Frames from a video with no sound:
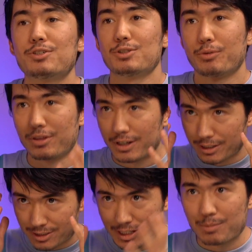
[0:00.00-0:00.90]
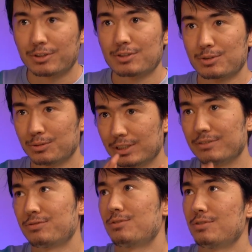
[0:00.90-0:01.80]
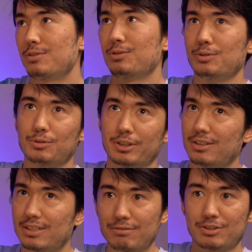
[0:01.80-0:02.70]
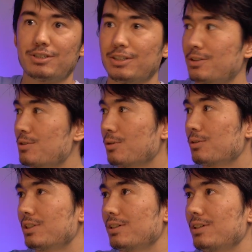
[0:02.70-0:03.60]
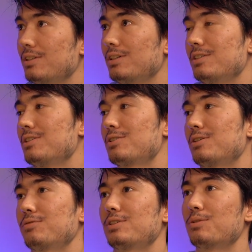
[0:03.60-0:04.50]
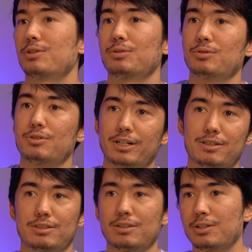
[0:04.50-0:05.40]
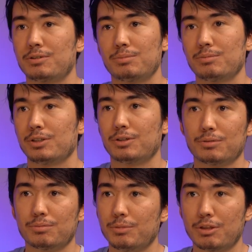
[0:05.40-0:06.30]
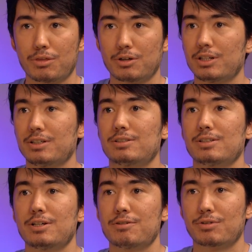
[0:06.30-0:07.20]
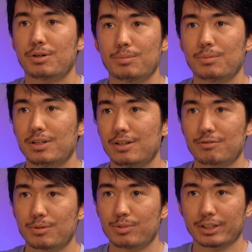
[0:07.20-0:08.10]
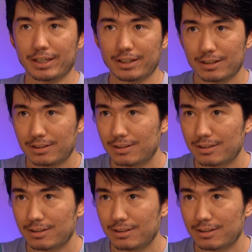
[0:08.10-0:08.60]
person with Alzheimer's who lived to like 70 years old instead of someone who dies in their mid-30s from plague.